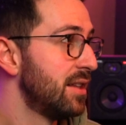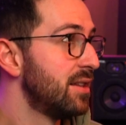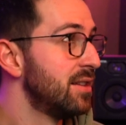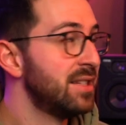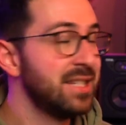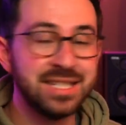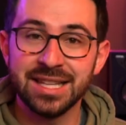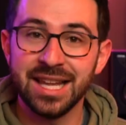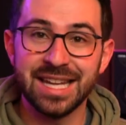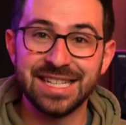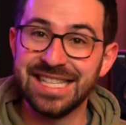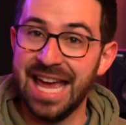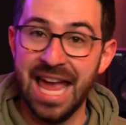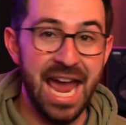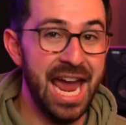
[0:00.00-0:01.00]
These lights
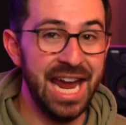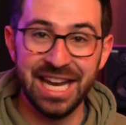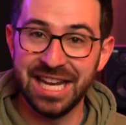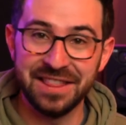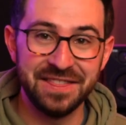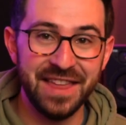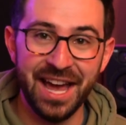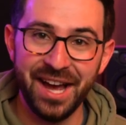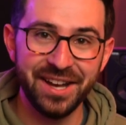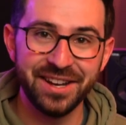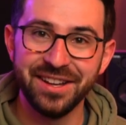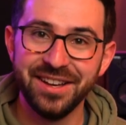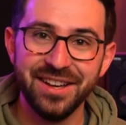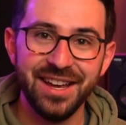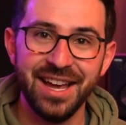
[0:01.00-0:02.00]
hated that
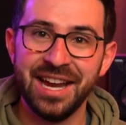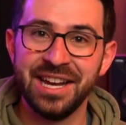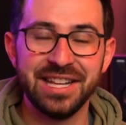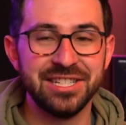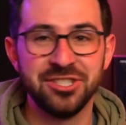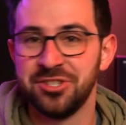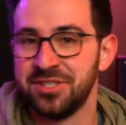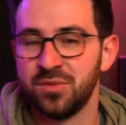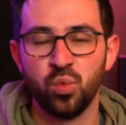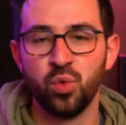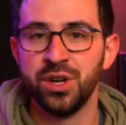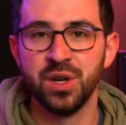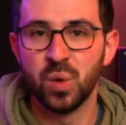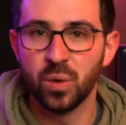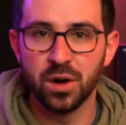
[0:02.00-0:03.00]
and it just
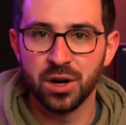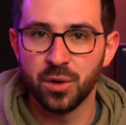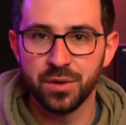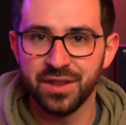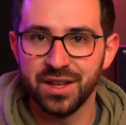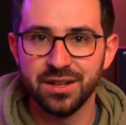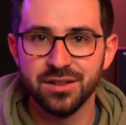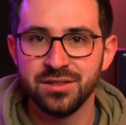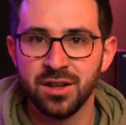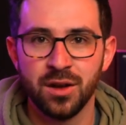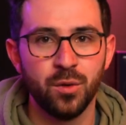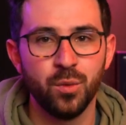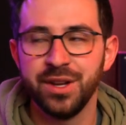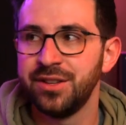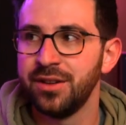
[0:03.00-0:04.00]
wouldn't work with it. So
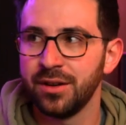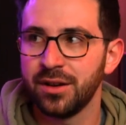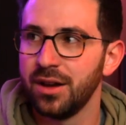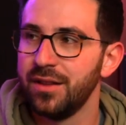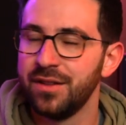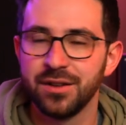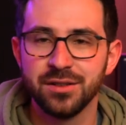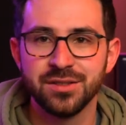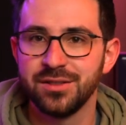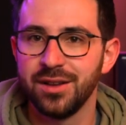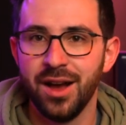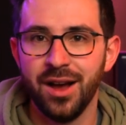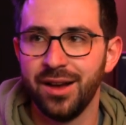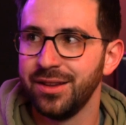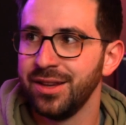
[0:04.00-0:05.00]
we took,
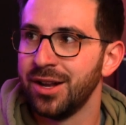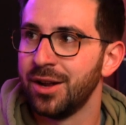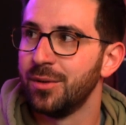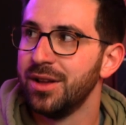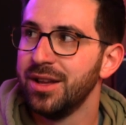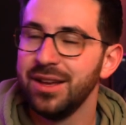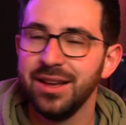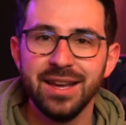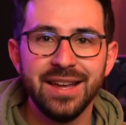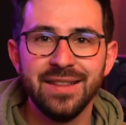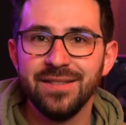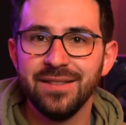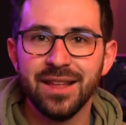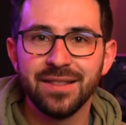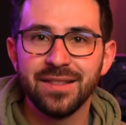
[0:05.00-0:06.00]

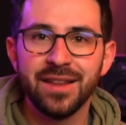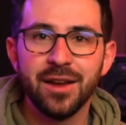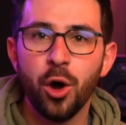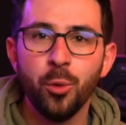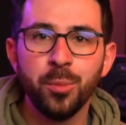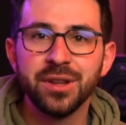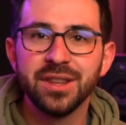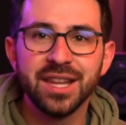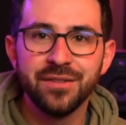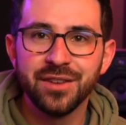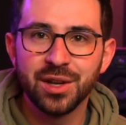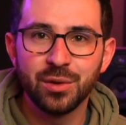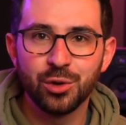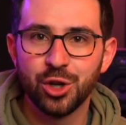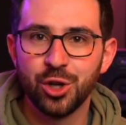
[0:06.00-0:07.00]
in the open
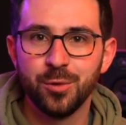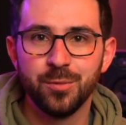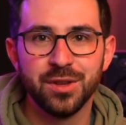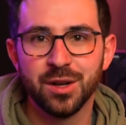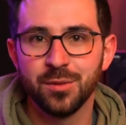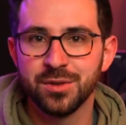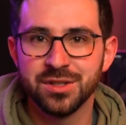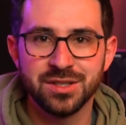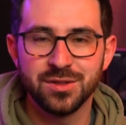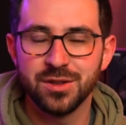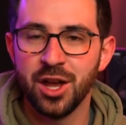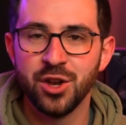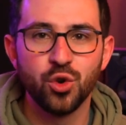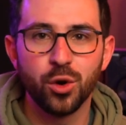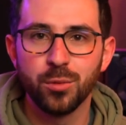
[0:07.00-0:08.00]
living room, there was
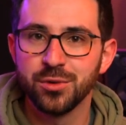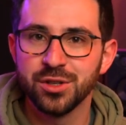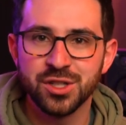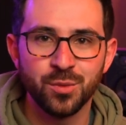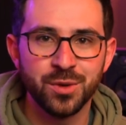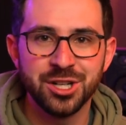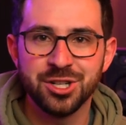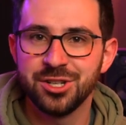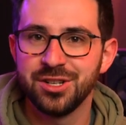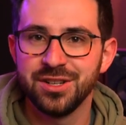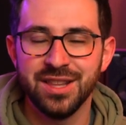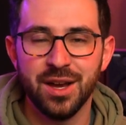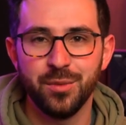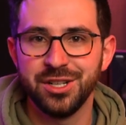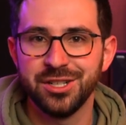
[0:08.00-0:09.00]
a normal switch
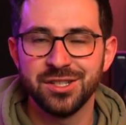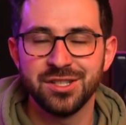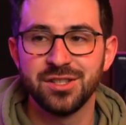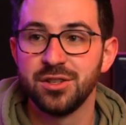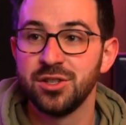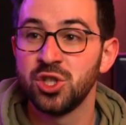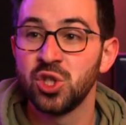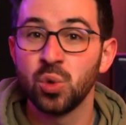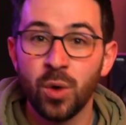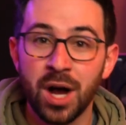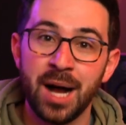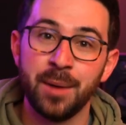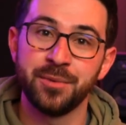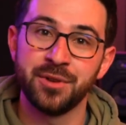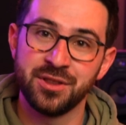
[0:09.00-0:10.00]
that we just
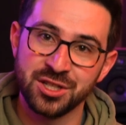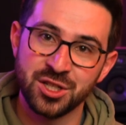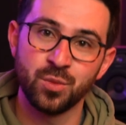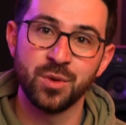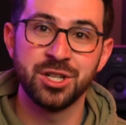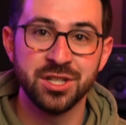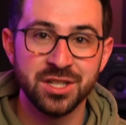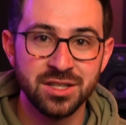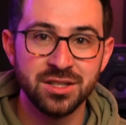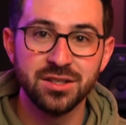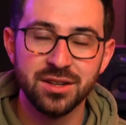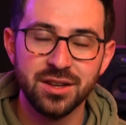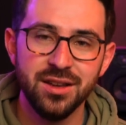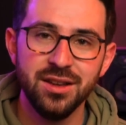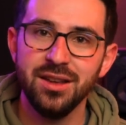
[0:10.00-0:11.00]
swapped the switches,
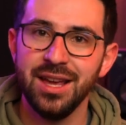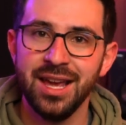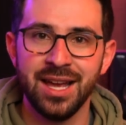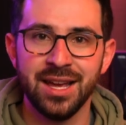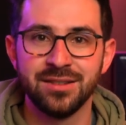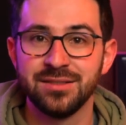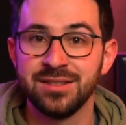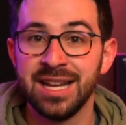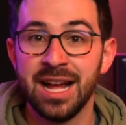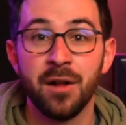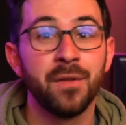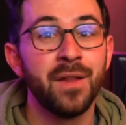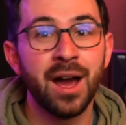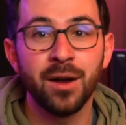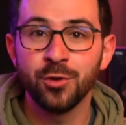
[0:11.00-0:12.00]
and now
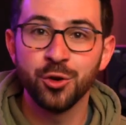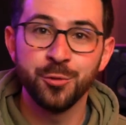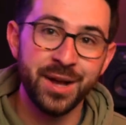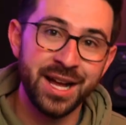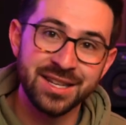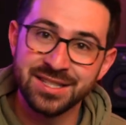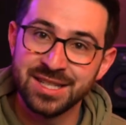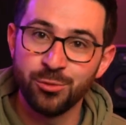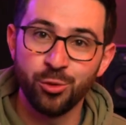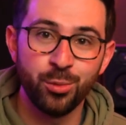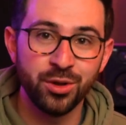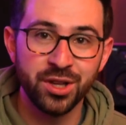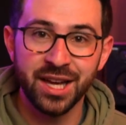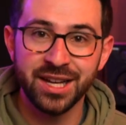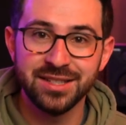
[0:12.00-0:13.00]
that room has
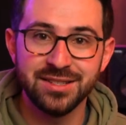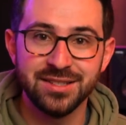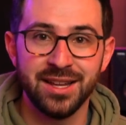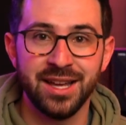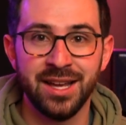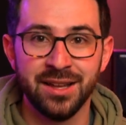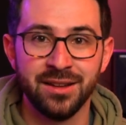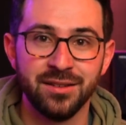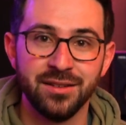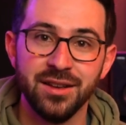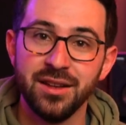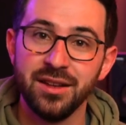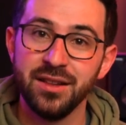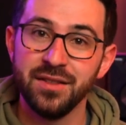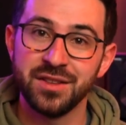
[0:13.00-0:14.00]
dimmable lights and
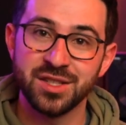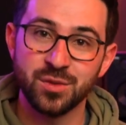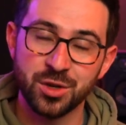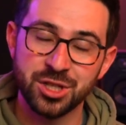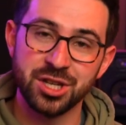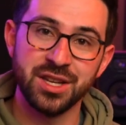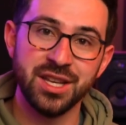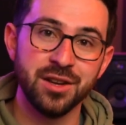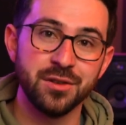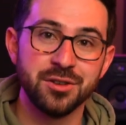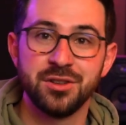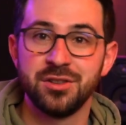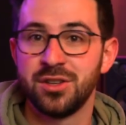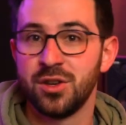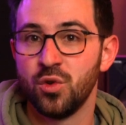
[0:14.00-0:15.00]
the switch in here is
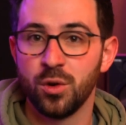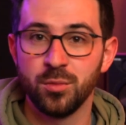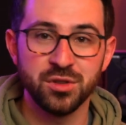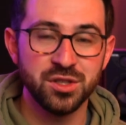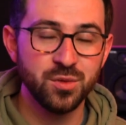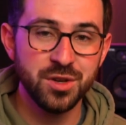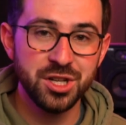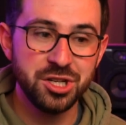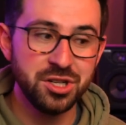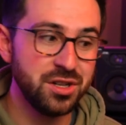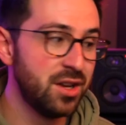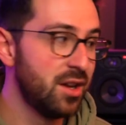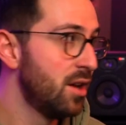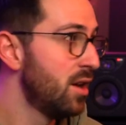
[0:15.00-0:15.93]
just a normal switch,